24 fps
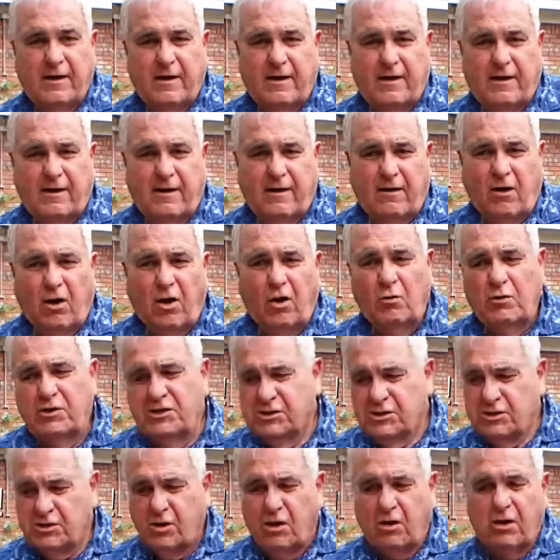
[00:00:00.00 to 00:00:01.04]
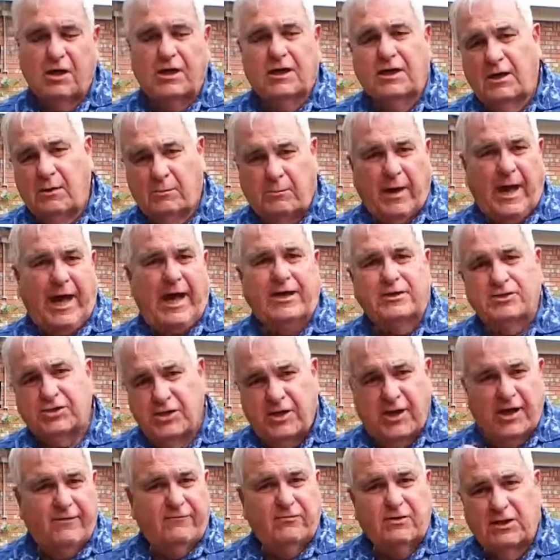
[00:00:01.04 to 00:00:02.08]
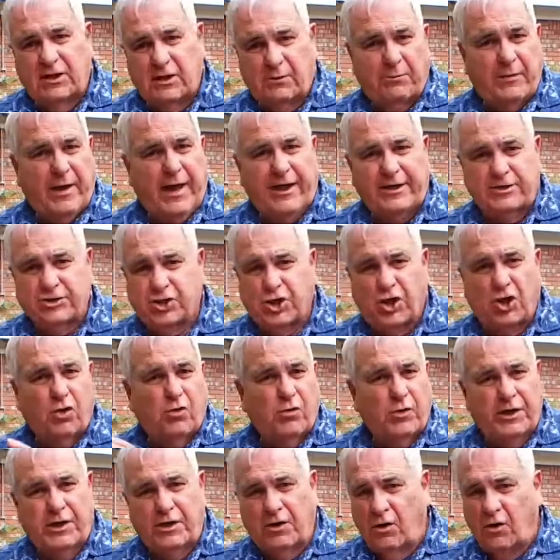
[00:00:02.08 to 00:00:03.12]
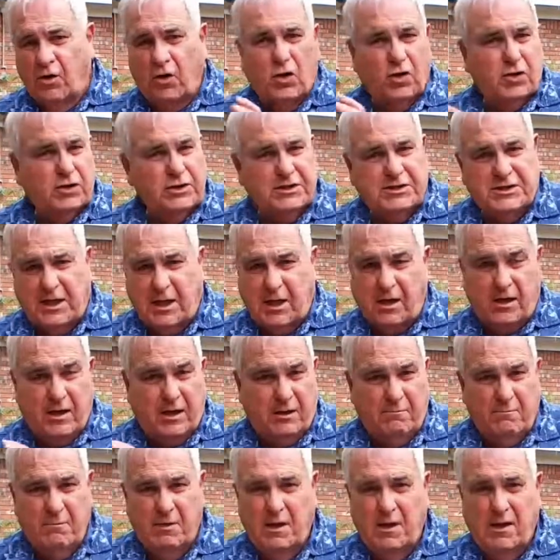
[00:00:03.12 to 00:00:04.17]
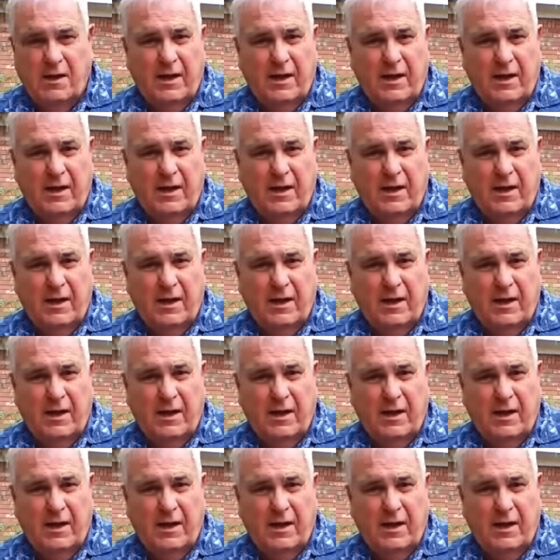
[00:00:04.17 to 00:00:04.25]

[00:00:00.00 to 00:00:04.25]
Always start a little patch and have a little patch going all the time.